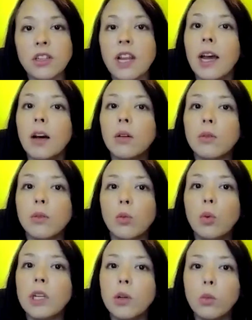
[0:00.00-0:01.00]
Now,
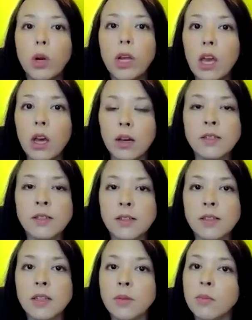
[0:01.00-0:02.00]
when you're working on a
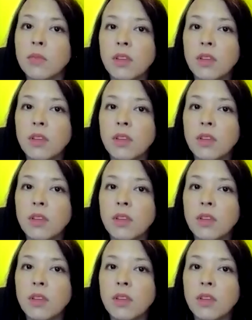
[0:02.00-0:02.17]
system,